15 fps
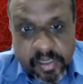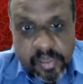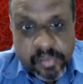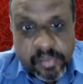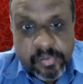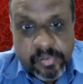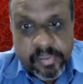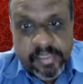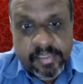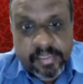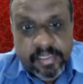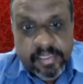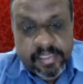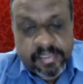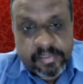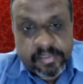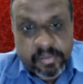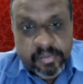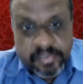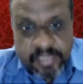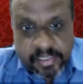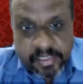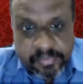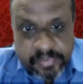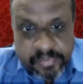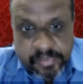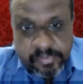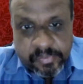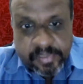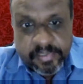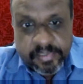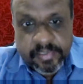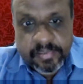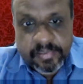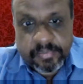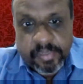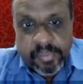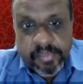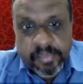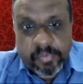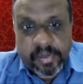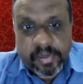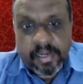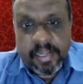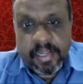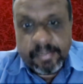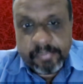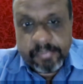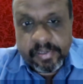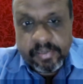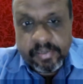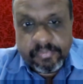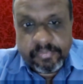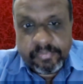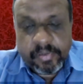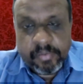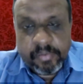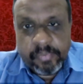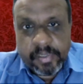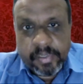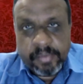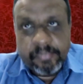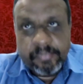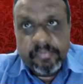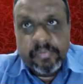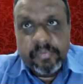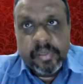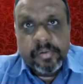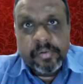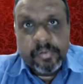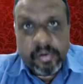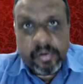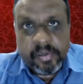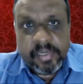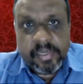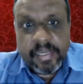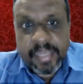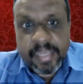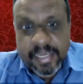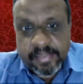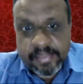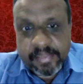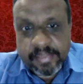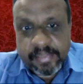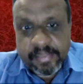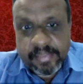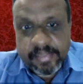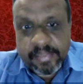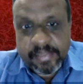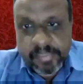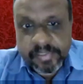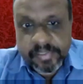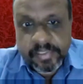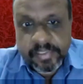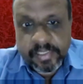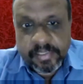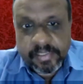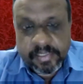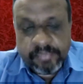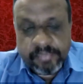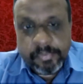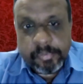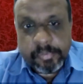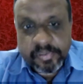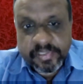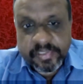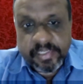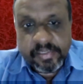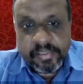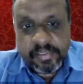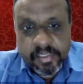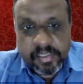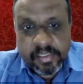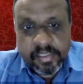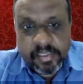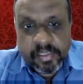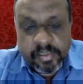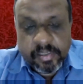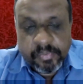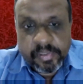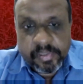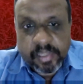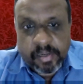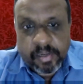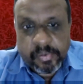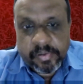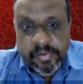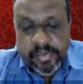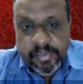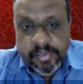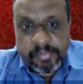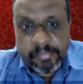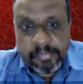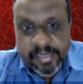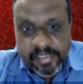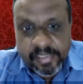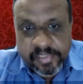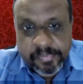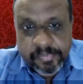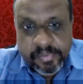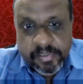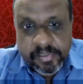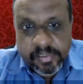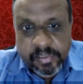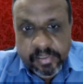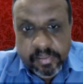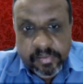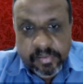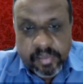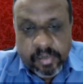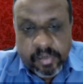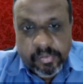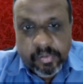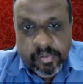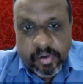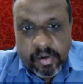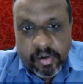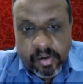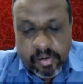So in, in those kind of situations, what, what will happen if uh, we, we do not gather the information and then we proceed with our uh, management? And how, how,